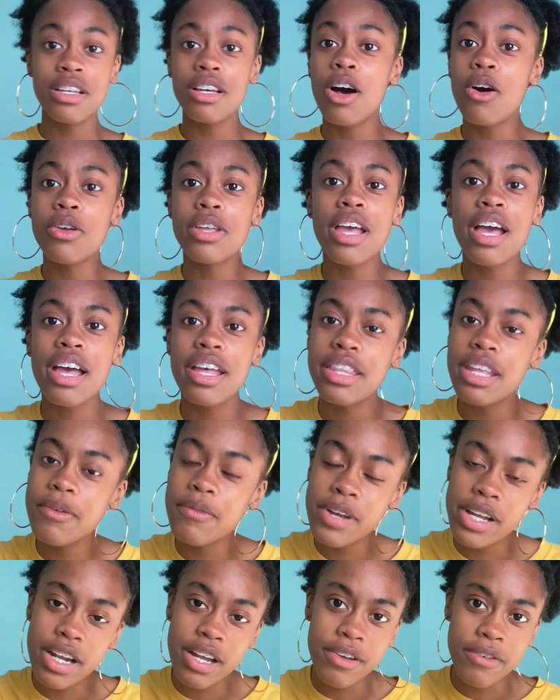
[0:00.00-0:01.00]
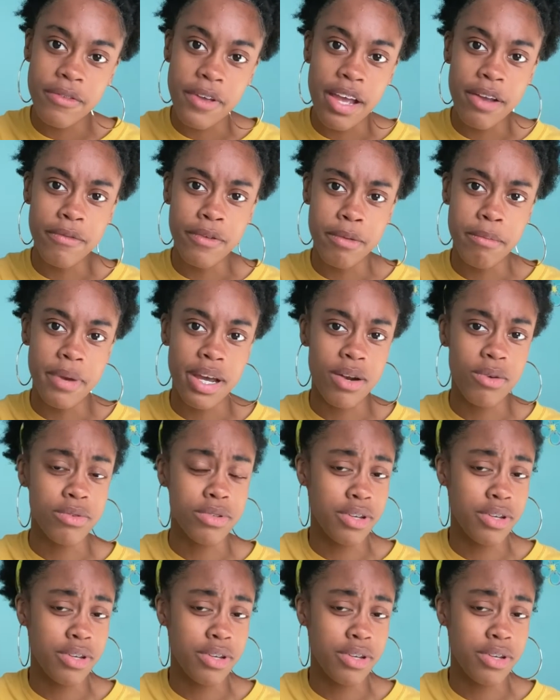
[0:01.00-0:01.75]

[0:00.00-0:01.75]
Oh, yeah, and they ran out of every medal,